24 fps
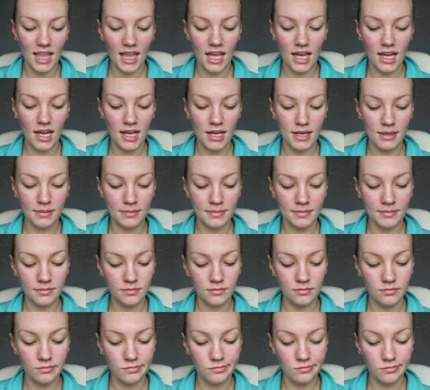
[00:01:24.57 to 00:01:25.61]
Um,
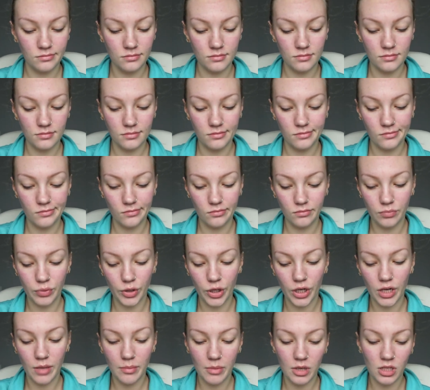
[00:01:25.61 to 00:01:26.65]

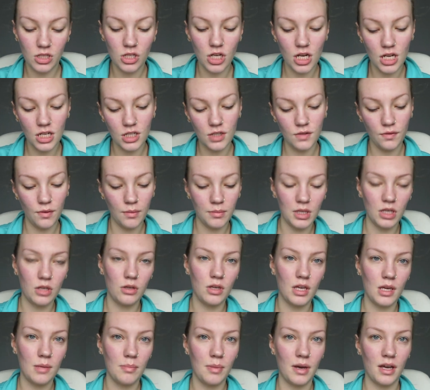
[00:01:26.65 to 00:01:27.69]
pretty much each of them that you
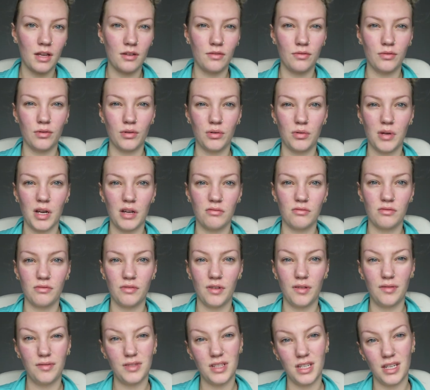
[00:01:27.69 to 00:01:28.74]
keep on for around
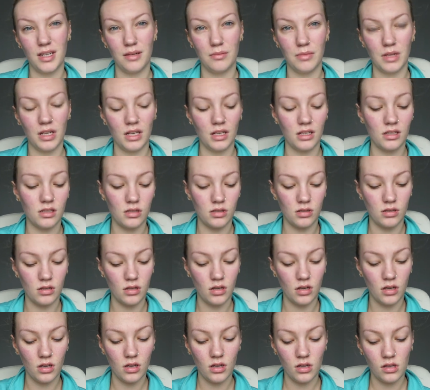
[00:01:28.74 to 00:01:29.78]
15 minutes.
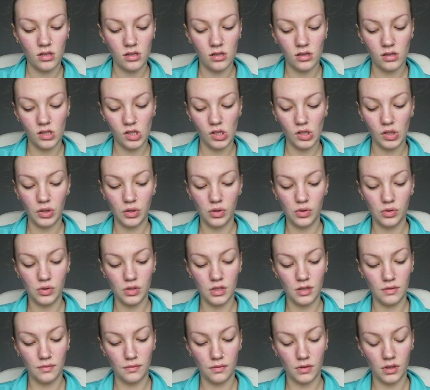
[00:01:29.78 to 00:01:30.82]
They're a little
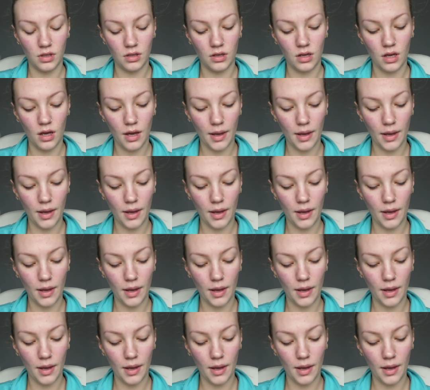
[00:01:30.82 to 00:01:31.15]
different.